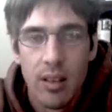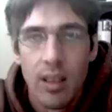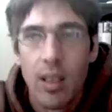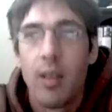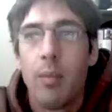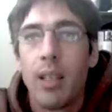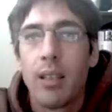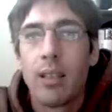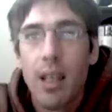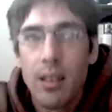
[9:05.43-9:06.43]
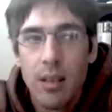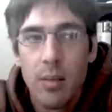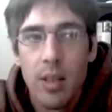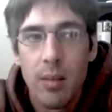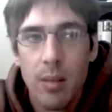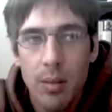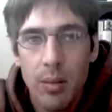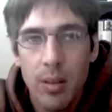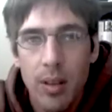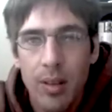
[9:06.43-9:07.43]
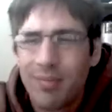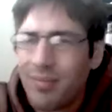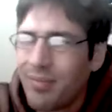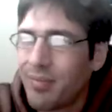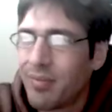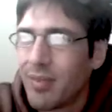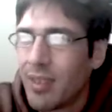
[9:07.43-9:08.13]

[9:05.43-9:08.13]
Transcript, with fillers: You know, it makes sense to me that people would go, hmm,